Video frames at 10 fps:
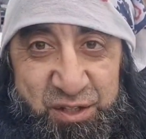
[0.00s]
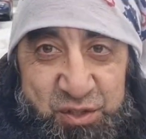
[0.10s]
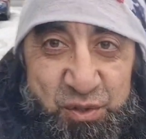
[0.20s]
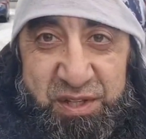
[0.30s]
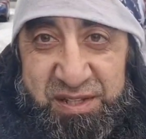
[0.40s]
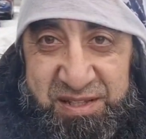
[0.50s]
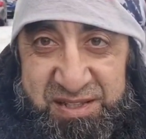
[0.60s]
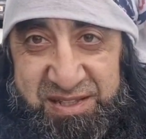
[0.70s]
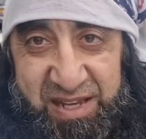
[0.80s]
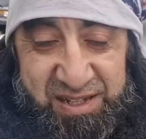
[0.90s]
So there's
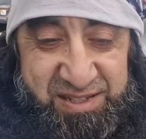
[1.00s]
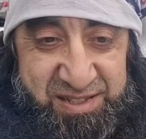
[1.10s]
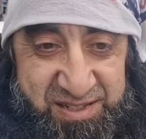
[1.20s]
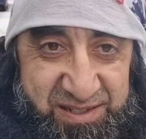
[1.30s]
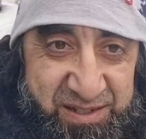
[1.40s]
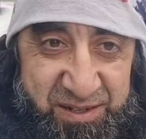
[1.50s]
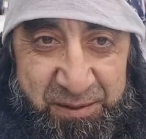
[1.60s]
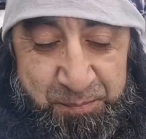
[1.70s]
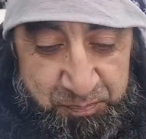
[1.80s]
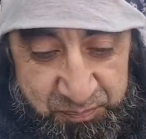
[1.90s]
6
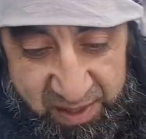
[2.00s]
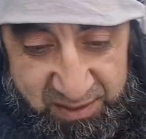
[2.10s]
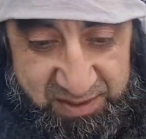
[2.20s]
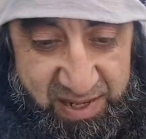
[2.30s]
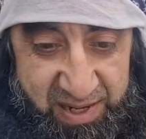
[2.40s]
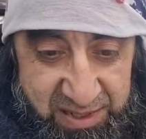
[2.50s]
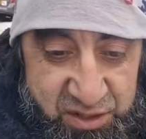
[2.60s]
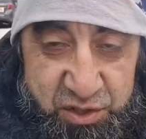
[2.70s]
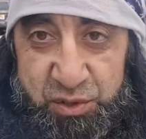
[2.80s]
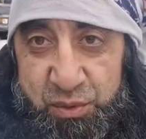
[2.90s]

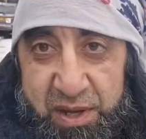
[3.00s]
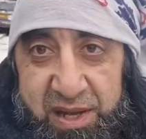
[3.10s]
sides to